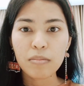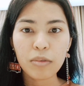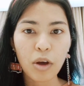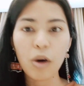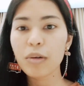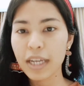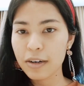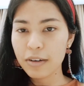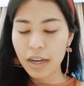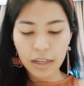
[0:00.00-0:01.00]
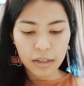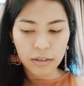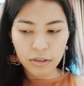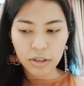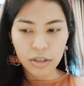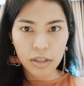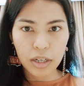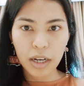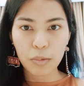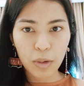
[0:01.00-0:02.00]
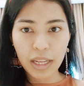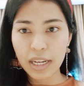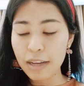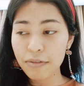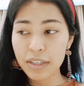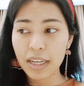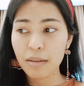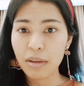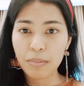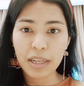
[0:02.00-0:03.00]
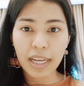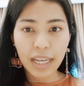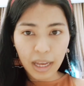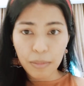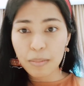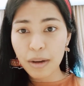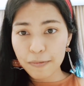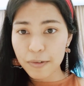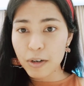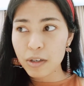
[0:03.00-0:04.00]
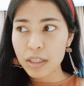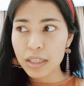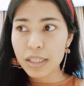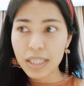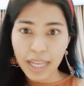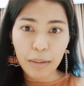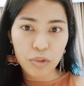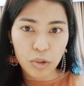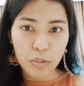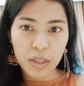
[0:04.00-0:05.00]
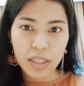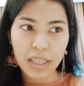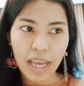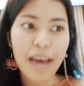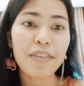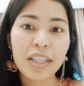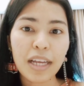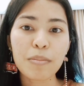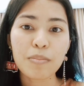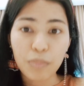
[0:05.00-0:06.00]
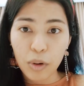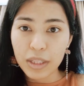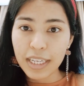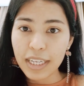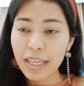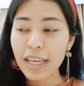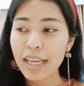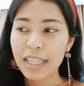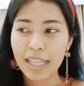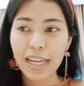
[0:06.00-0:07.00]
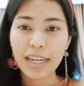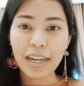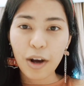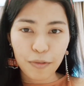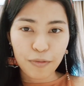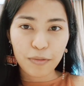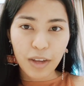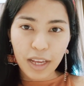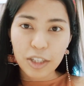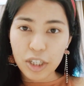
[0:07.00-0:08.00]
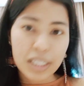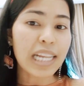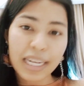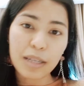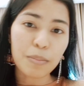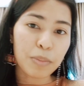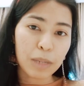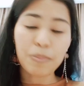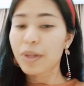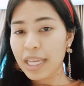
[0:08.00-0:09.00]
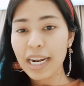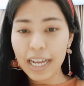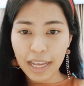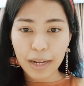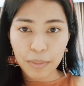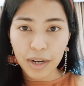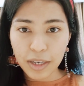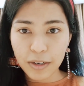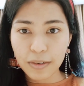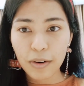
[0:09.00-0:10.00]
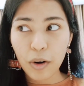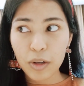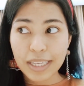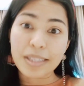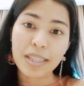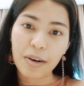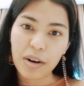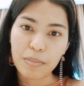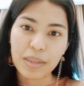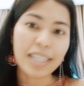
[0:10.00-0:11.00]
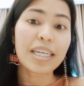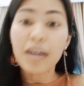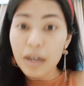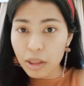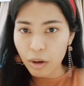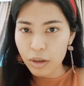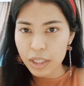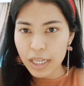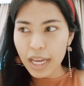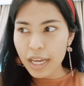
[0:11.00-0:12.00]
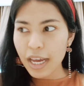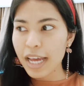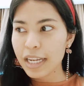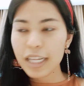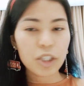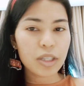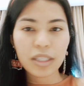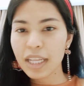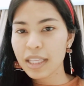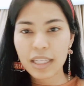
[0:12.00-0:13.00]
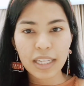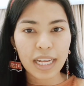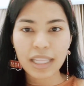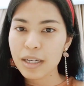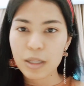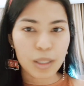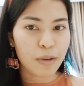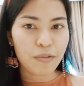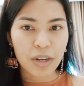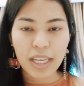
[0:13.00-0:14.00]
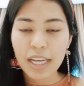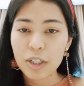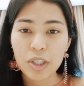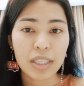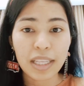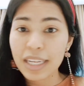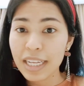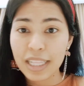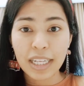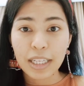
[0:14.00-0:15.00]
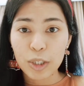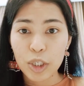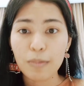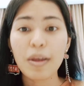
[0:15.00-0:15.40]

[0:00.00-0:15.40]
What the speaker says: go there and just start weightlifting, and maybe that can be my first step towards having that body that of just like the people that I admire on Instagram. That's her thought. And then she started getting herself ready and she started hitting the gym